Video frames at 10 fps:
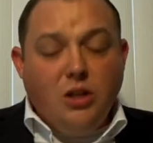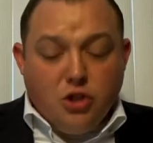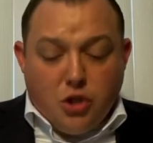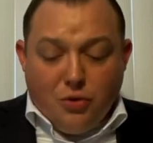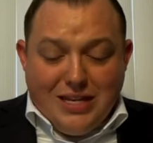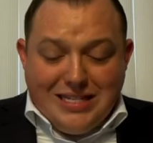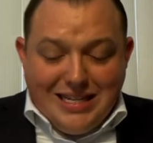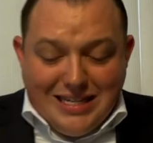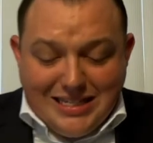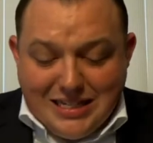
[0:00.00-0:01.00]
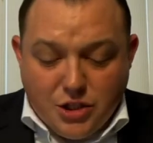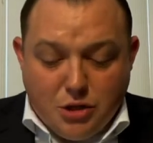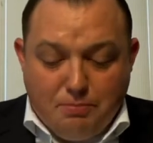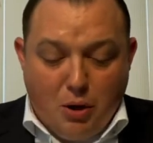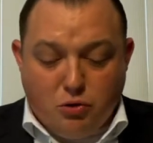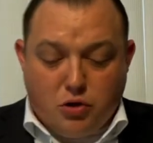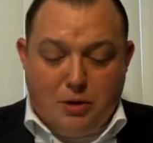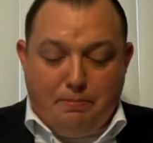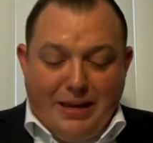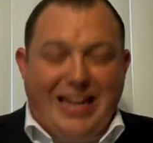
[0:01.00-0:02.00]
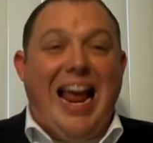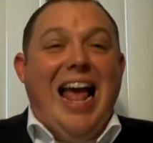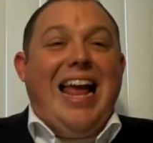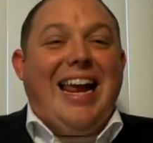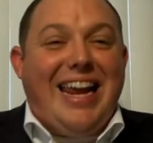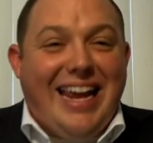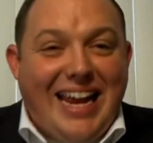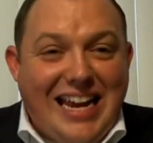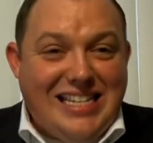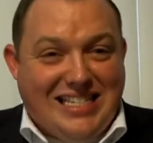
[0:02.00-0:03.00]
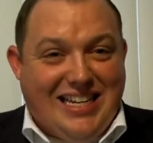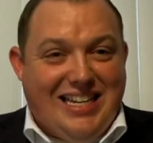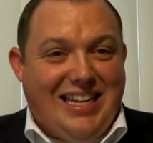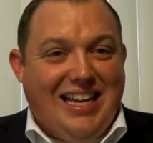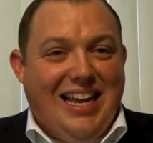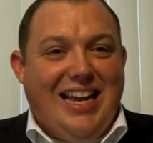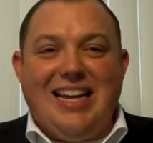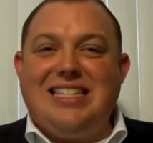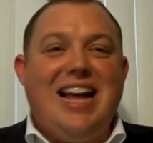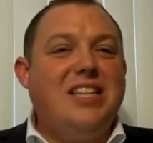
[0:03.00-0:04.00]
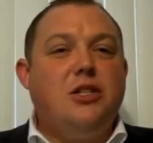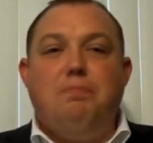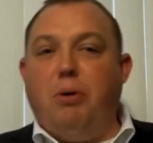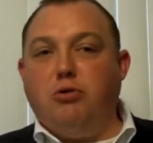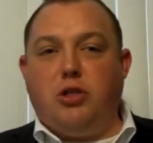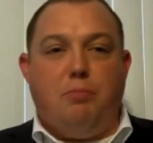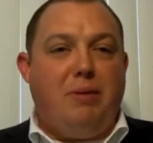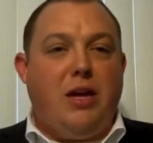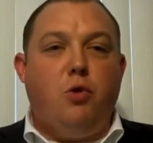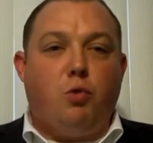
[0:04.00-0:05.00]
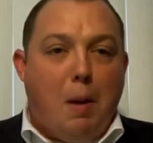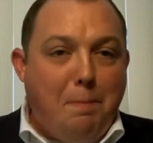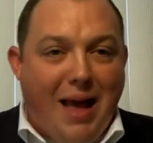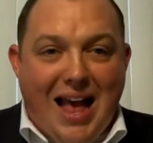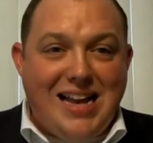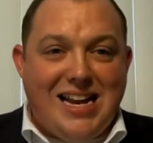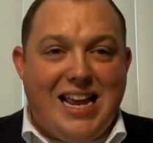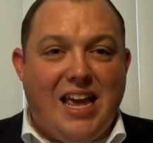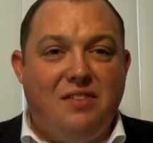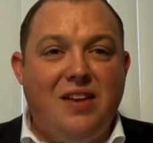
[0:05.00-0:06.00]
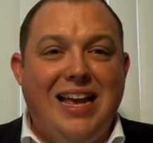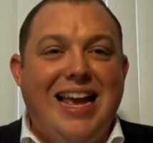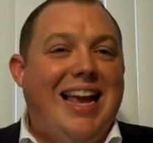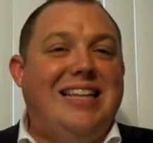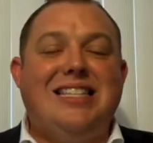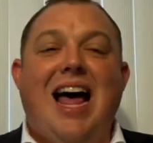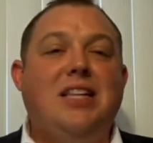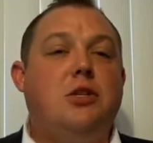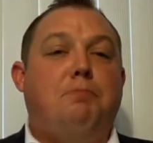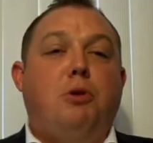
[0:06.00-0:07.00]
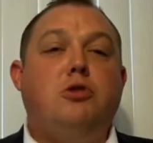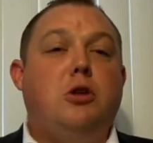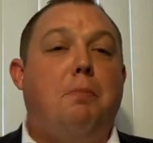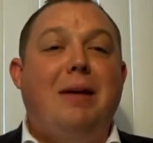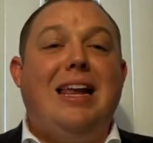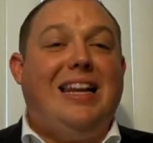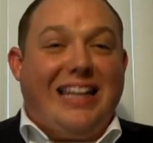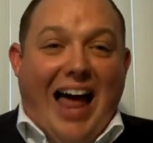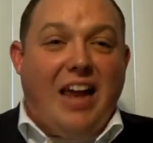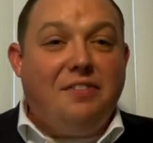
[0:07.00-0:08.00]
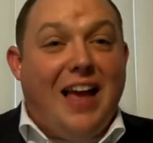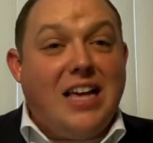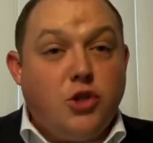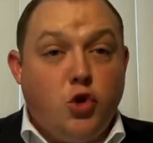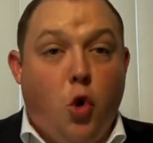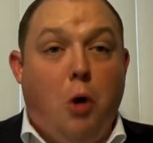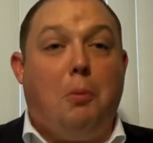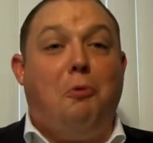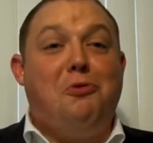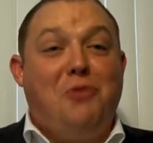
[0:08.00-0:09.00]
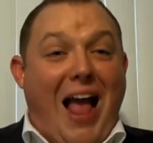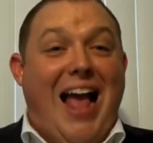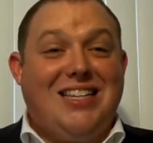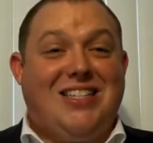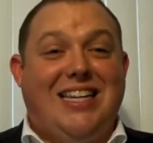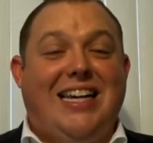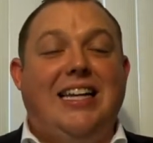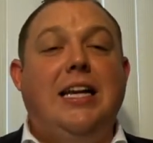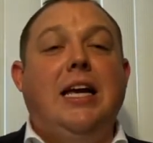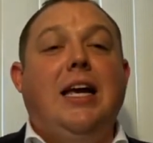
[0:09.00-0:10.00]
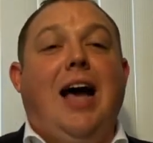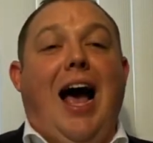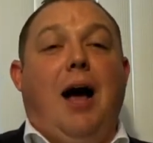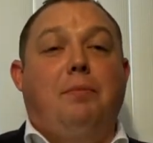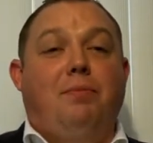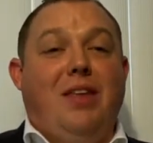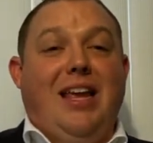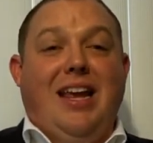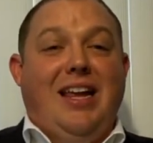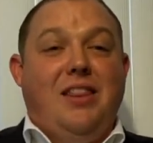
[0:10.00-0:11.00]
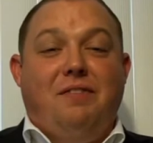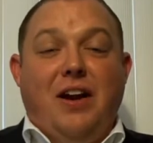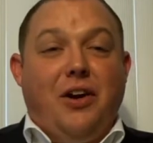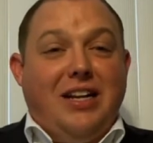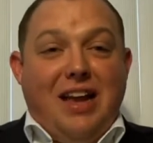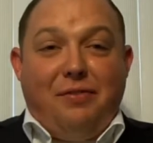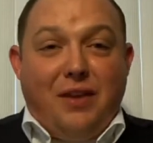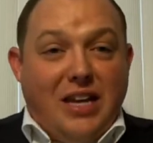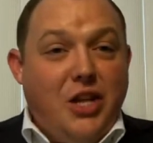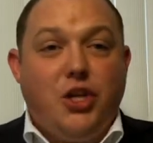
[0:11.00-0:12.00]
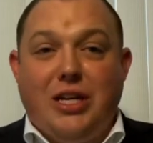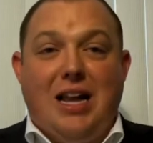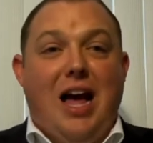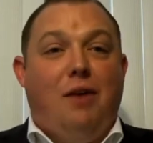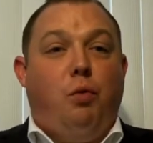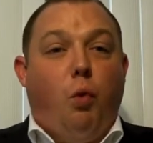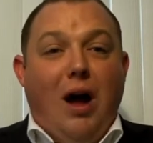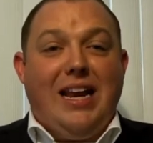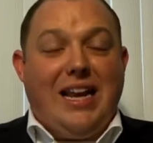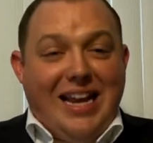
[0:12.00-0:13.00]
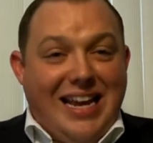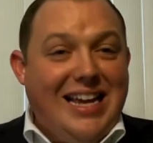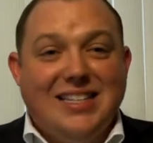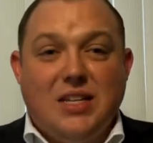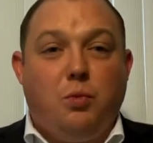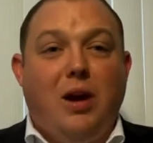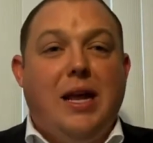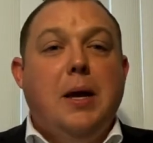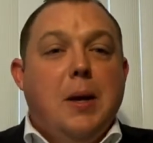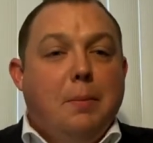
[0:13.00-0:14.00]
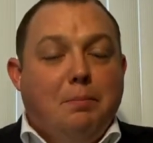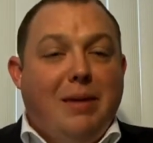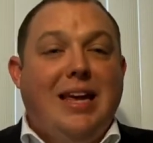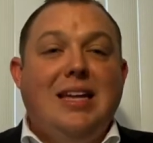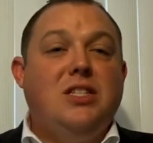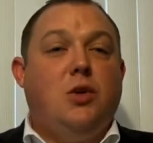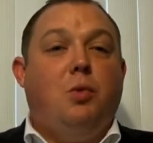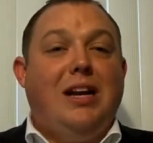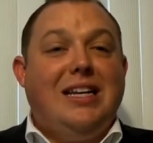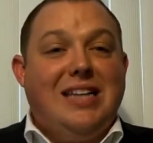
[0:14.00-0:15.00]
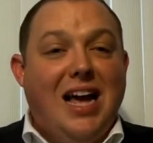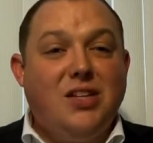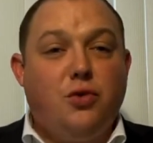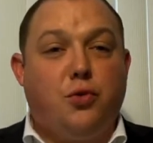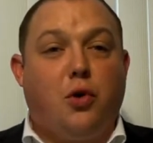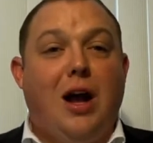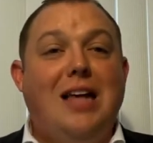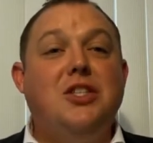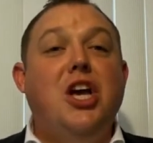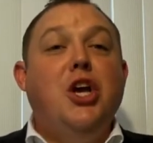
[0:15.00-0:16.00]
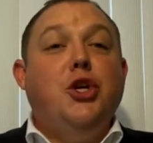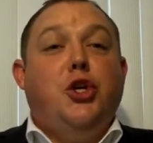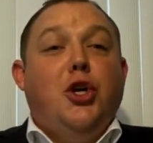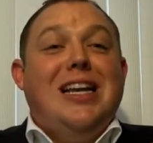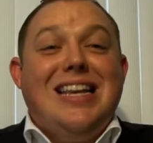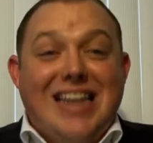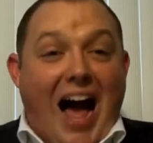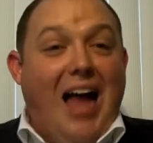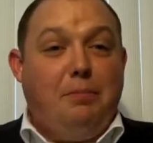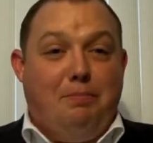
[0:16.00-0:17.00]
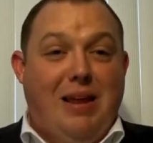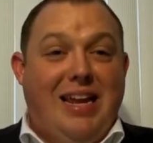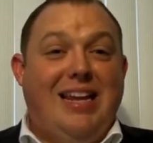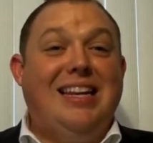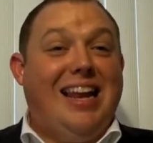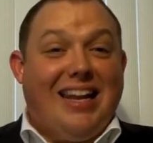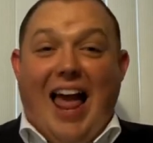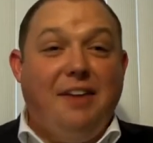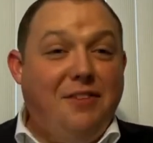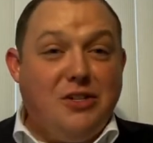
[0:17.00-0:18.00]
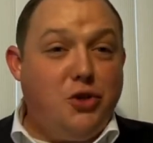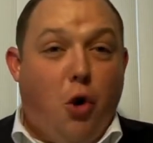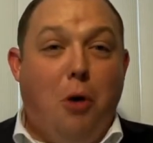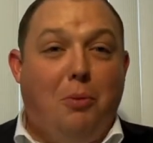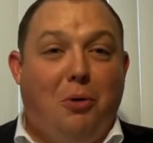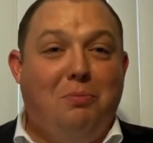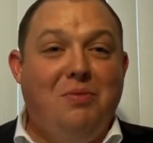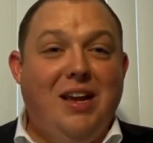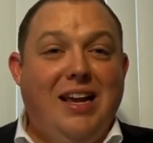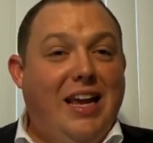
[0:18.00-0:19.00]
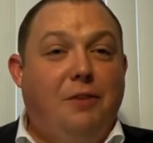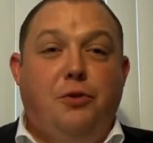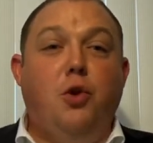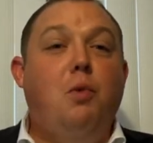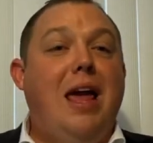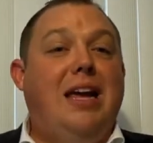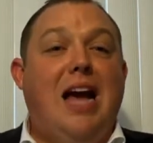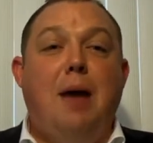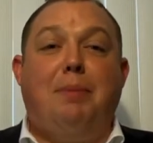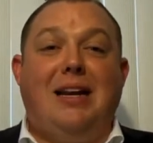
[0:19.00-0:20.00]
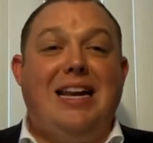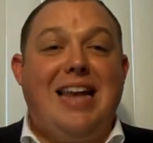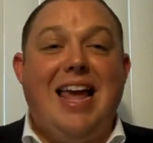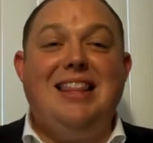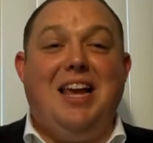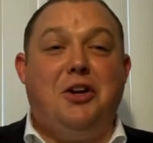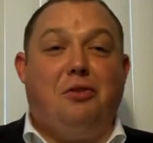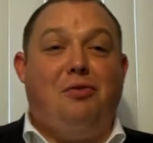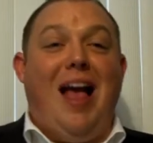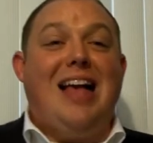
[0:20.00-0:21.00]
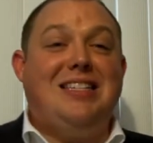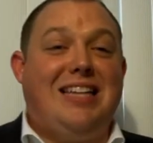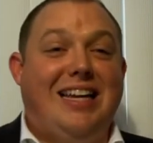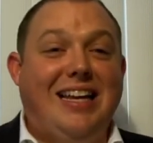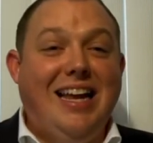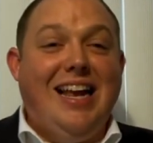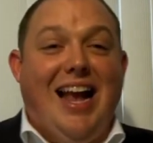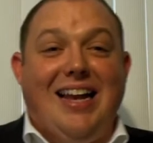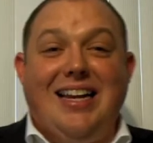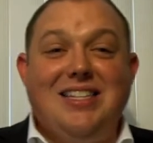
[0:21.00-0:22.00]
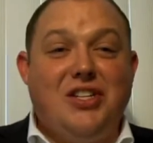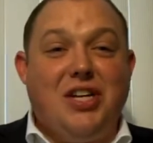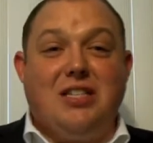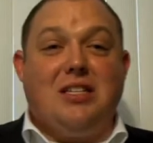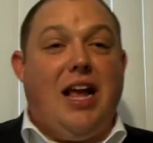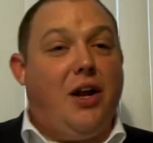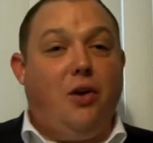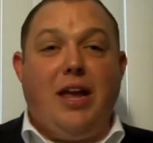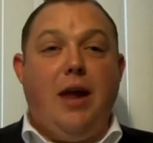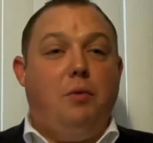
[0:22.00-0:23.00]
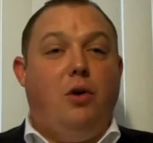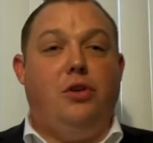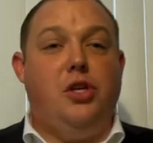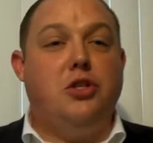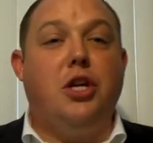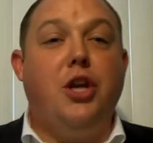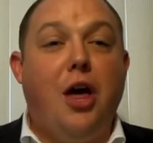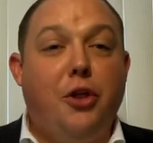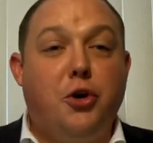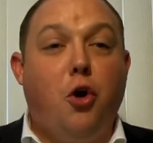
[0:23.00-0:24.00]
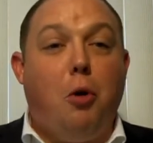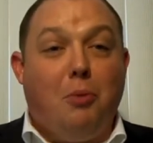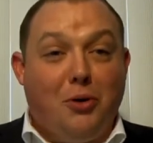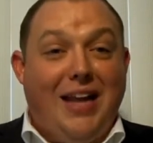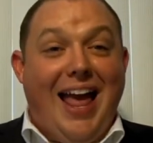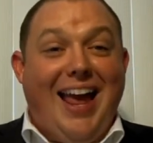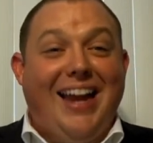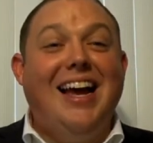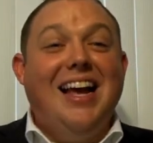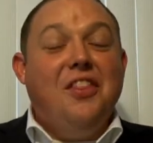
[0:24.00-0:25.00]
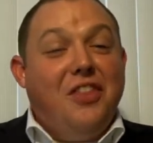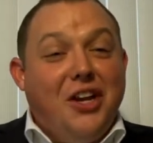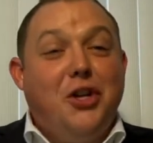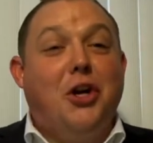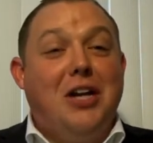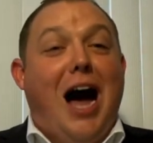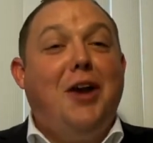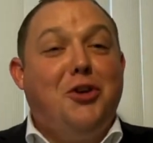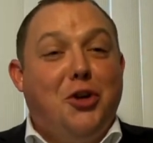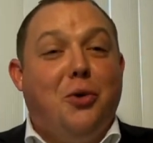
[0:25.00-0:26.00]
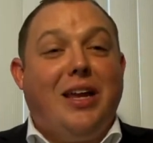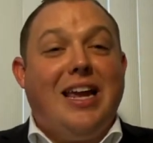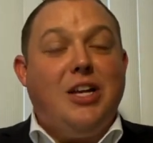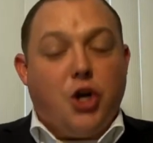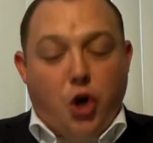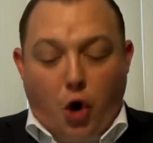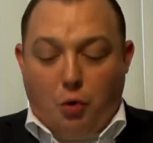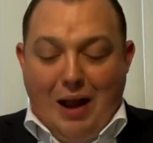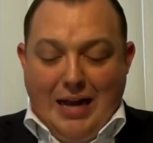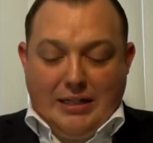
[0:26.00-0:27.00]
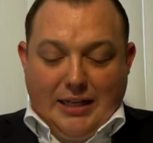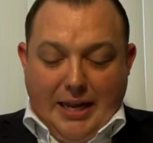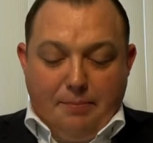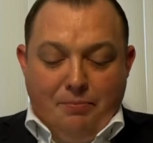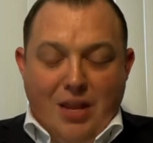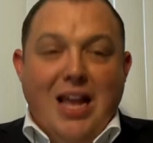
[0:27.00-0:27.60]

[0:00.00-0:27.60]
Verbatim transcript: So, this isn't supposed to be easy. It's not supposed to be repetitive. It's not supposed to be life as normal. Fasting, um, in, in the very definition of what it is and what it means and what it does for us, should not mean life as normal. If you wake up on a day that you're fasting and it's just like, okay, well, just another normal day, then you're not doing it correctly.